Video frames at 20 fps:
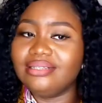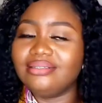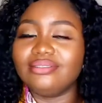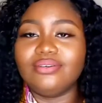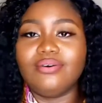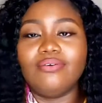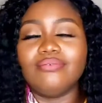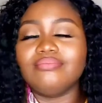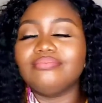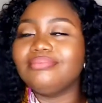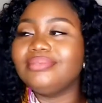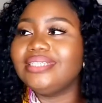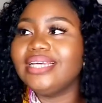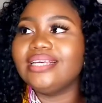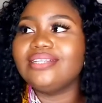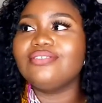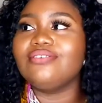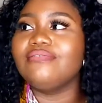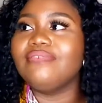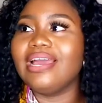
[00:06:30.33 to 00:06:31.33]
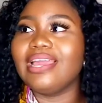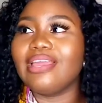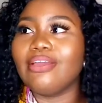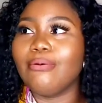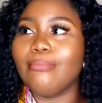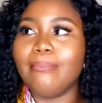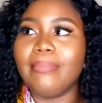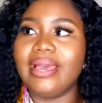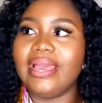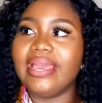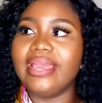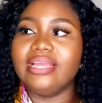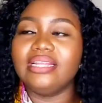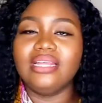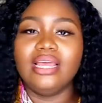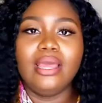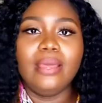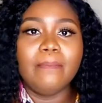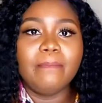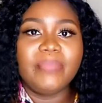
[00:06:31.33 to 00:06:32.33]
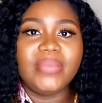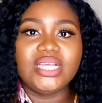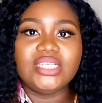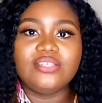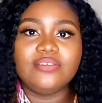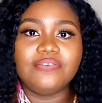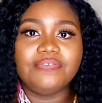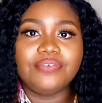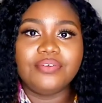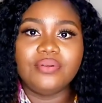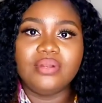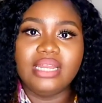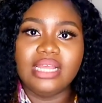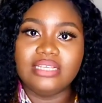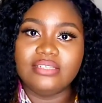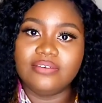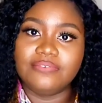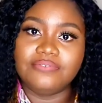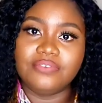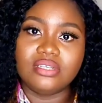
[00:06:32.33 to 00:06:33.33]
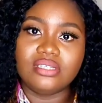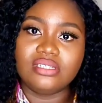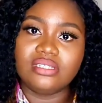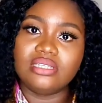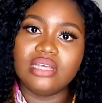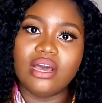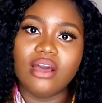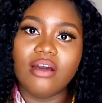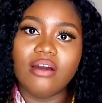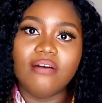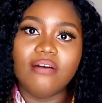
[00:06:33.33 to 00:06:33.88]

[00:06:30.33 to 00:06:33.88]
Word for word: takes over your mind makes you feel less of yourself